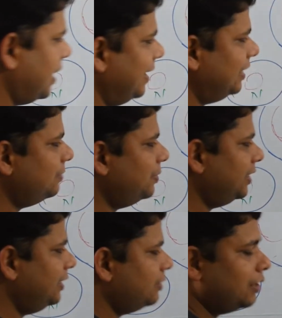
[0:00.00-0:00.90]

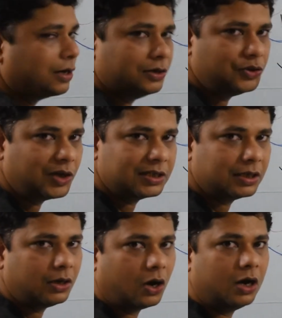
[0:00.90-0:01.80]
antibody-drug
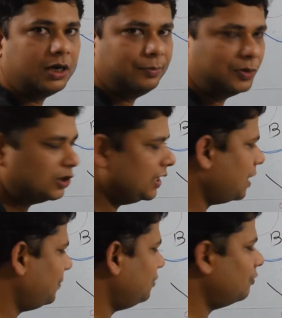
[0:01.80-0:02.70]
conjugation or
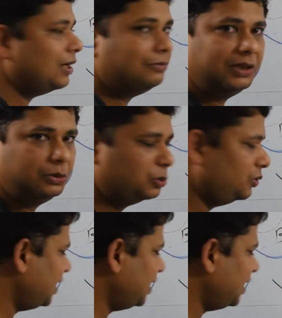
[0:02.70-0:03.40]
immunotherapy, what we do